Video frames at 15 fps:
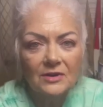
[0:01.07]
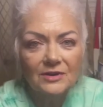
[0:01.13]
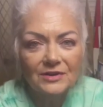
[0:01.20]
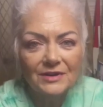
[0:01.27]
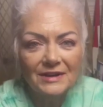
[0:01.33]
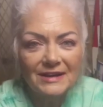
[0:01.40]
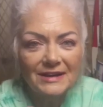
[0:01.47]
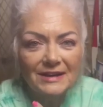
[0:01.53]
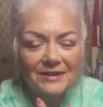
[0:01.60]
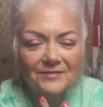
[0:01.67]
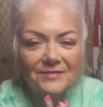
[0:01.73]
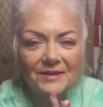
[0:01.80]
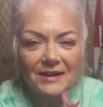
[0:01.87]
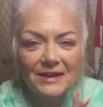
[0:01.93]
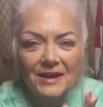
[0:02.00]
Good
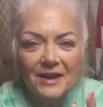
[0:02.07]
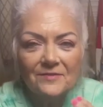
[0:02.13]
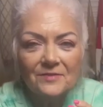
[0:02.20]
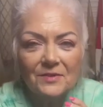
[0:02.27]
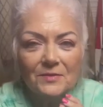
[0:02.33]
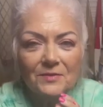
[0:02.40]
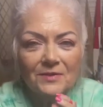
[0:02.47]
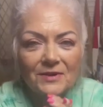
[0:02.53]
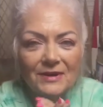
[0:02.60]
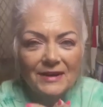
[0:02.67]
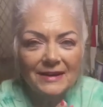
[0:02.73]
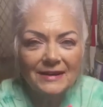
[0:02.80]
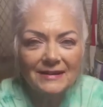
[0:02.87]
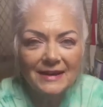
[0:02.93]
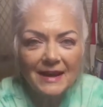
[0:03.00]
evening,
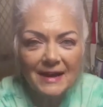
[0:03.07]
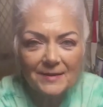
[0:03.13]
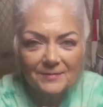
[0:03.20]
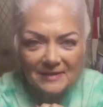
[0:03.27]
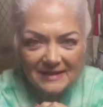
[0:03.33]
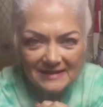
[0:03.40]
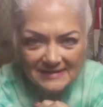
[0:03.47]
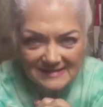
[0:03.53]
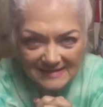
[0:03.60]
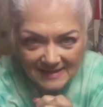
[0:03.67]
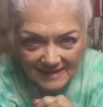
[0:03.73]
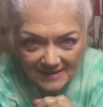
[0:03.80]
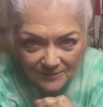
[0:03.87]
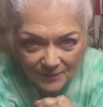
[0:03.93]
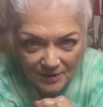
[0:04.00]
everyone. I'm
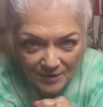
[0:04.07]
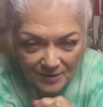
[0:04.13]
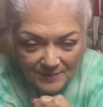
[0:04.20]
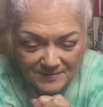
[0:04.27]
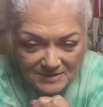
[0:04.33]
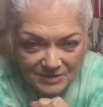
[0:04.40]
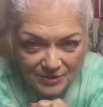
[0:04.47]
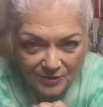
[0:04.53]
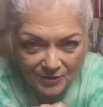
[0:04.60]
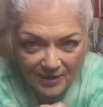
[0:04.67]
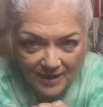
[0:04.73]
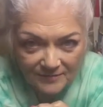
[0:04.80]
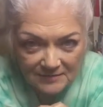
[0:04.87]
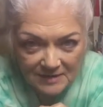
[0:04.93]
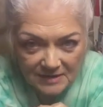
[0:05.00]
Lisa. Welcome to
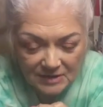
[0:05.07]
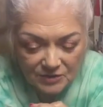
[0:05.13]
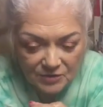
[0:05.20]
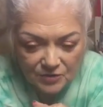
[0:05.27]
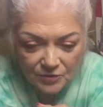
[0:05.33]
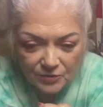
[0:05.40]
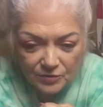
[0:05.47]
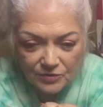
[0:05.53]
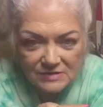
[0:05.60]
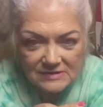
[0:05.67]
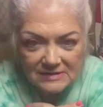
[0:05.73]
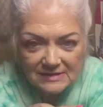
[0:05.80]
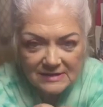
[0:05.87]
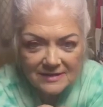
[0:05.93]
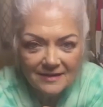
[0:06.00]
Craftin' and
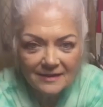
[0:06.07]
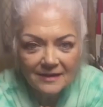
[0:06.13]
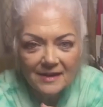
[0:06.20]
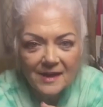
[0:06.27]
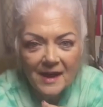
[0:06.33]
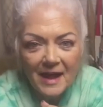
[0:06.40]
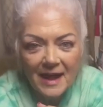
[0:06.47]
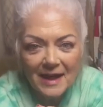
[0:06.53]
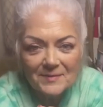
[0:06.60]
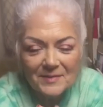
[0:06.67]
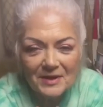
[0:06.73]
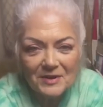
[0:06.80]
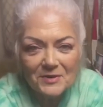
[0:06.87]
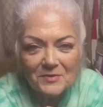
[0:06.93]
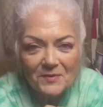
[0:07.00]
Cruisin'. I'm
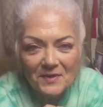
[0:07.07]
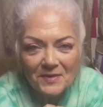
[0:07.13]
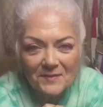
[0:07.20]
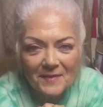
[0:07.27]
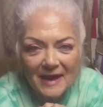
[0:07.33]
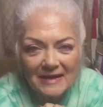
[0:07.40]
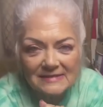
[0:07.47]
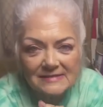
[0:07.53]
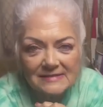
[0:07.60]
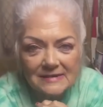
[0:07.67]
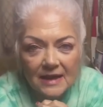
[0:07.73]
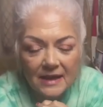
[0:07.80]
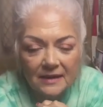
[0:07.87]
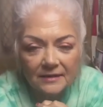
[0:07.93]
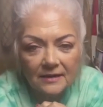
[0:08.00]
here with my
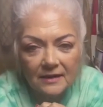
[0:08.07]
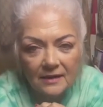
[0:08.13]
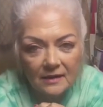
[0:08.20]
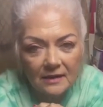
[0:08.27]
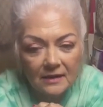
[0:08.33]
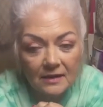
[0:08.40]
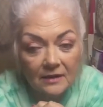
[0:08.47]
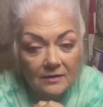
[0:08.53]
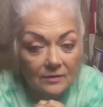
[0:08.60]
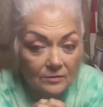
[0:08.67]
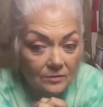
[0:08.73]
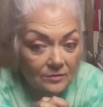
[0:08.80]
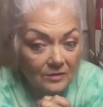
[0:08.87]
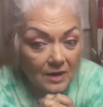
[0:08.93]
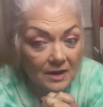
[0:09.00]
sidekick,
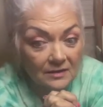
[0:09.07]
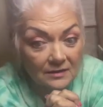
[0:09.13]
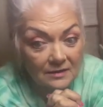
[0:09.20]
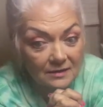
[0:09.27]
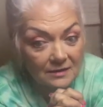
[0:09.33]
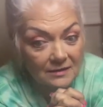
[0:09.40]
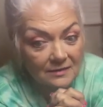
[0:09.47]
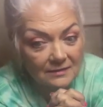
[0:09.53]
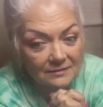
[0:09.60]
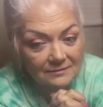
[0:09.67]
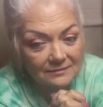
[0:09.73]
Rodney.